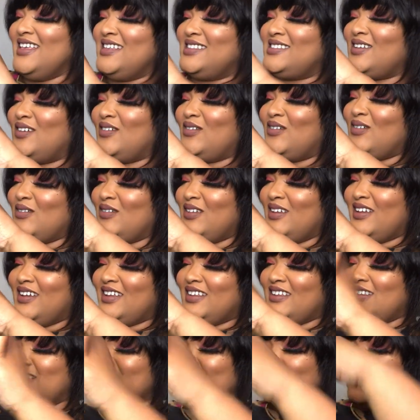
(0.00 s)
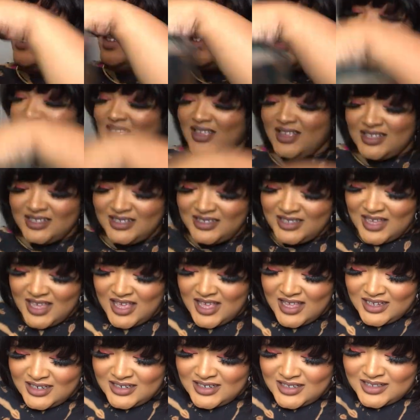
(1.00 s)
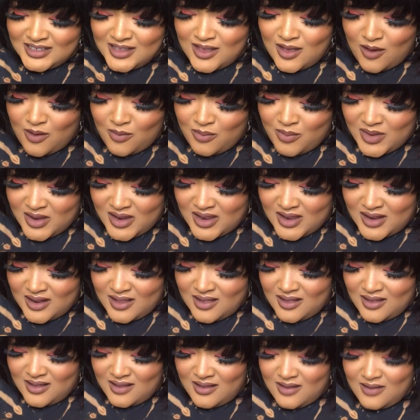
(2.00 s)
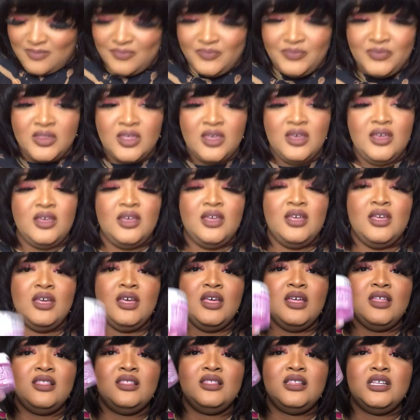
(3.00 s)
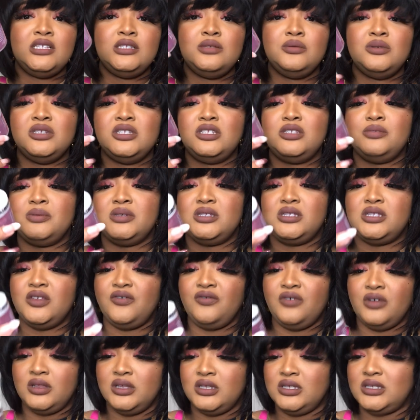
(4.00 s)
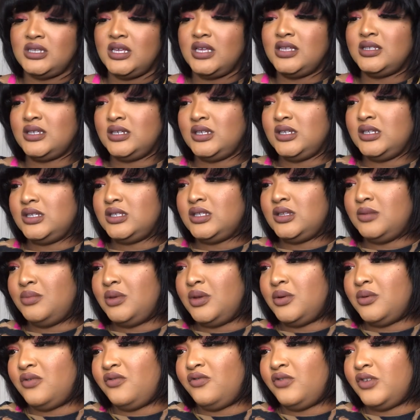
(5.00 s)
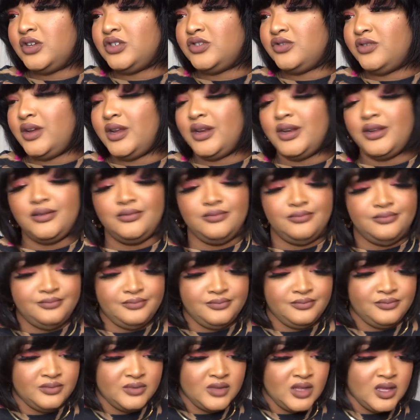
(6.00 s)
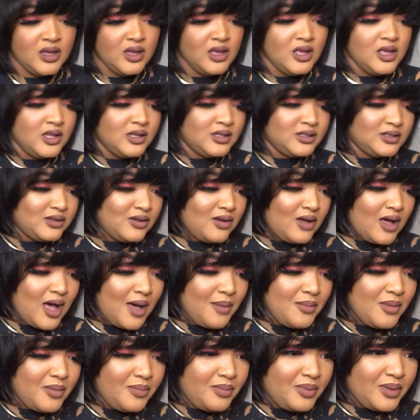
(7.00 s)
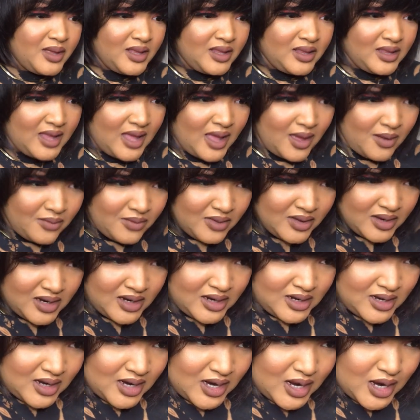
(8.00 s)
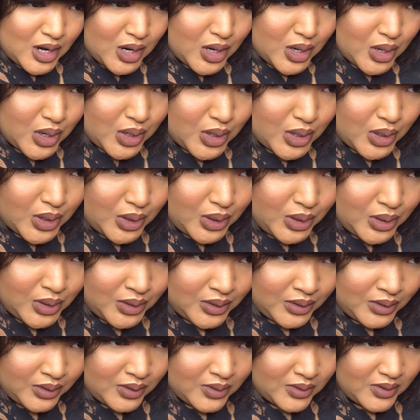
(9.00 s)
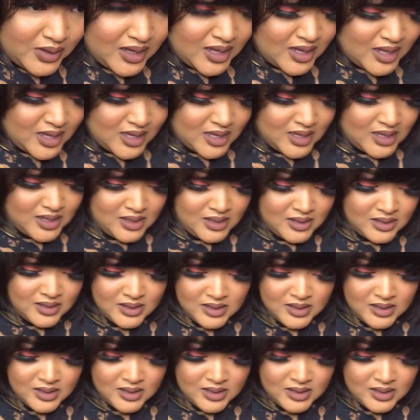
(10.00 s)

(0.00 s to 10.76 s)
So, what we're going to do is just open it up. This one specifically says it needs to be refrigerated. So I'm going to put that one in there. Okay.